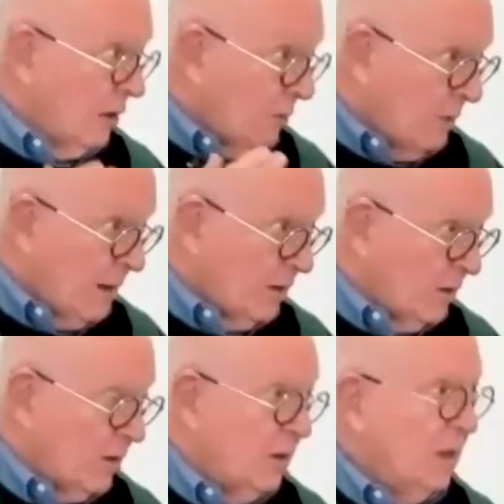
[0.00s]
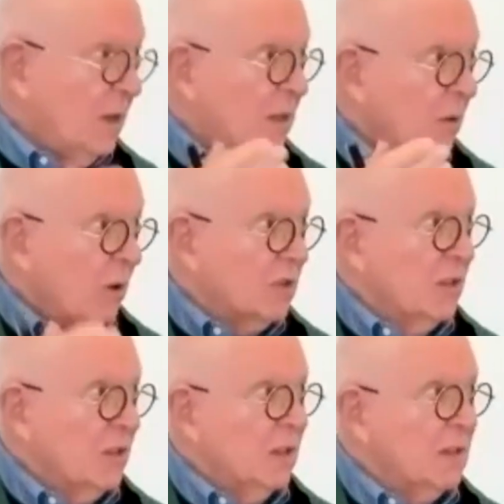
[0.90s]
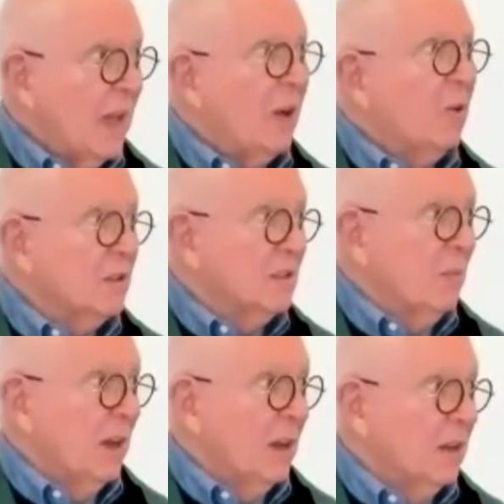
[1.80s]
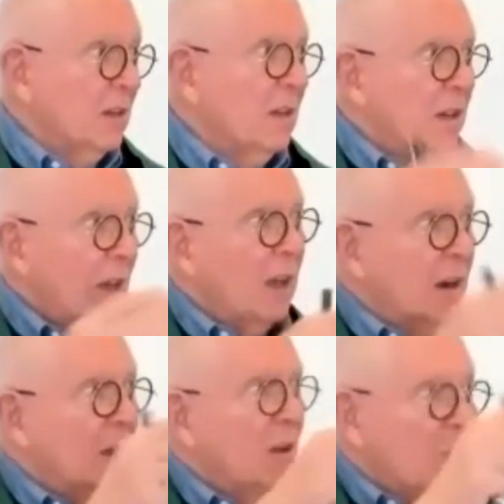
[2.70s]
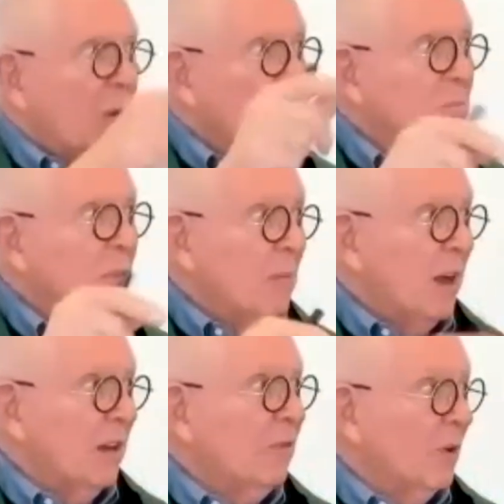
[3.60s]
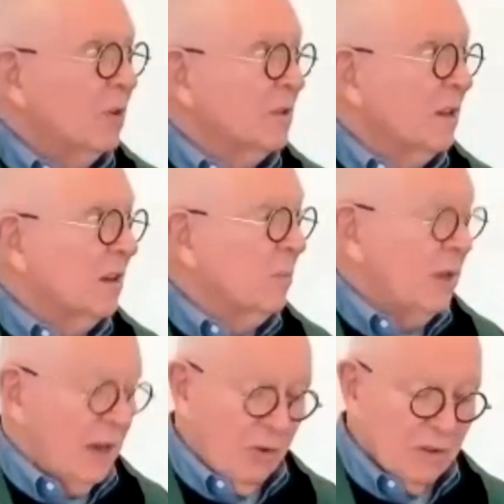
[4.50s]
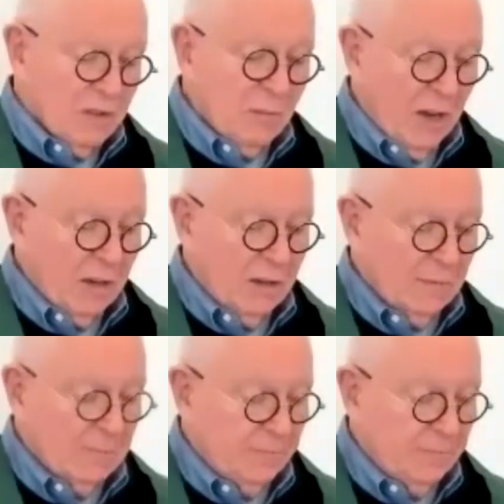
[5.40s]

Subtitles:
A reminder, the question is, how is the mind? Not what is my mind focused on, but how is the mind?